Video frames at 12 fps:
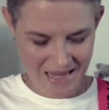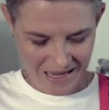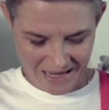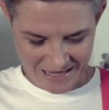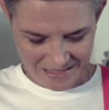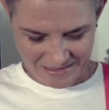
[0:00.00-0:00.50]

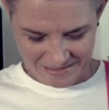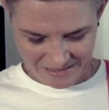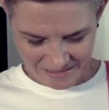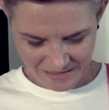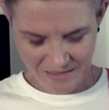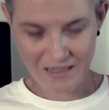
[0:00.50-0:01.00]
And
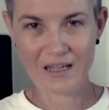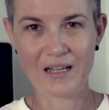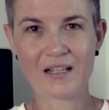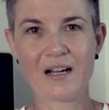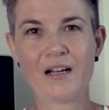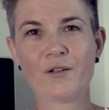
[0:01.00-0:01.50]

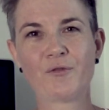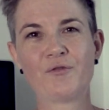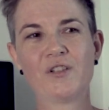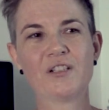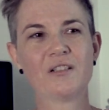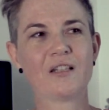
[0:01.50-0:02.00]
I kind of
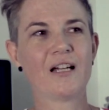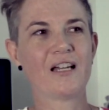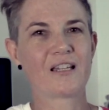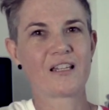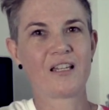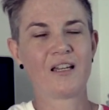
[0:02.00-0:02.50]
feel
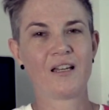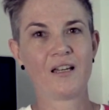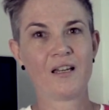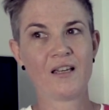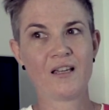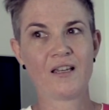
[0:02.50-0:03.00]
like
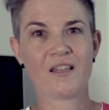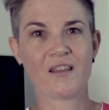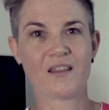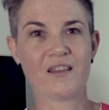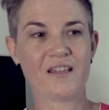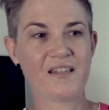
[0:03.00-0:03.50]

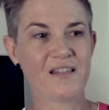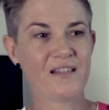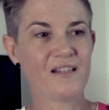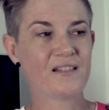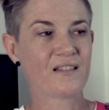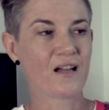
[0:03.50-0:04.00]

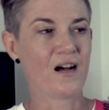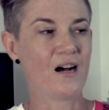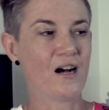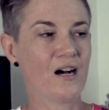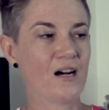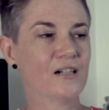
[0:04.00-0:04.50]
these
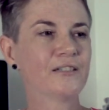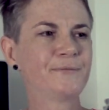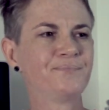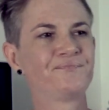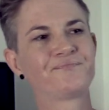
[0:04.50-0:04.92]
are